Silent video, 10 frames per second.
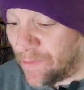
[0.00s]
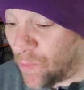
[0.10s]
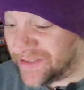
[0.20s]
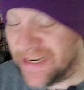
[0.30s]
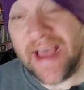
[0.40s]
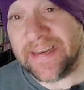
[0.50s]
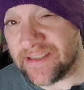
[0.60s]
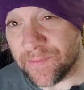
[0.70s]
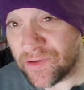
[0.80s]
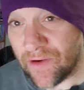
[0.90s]
I was not a
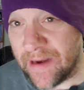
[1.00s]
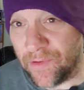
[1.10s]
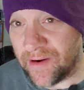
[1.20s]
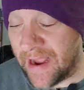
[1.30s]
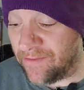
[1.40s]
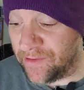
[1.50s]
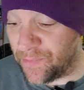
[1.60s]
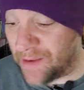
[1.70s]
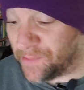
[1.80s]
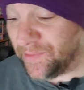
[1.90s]
subscriber, I would
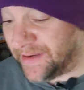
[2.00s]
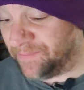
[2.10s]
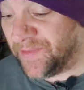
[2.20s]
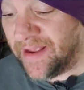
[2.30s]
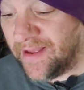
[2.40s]
probably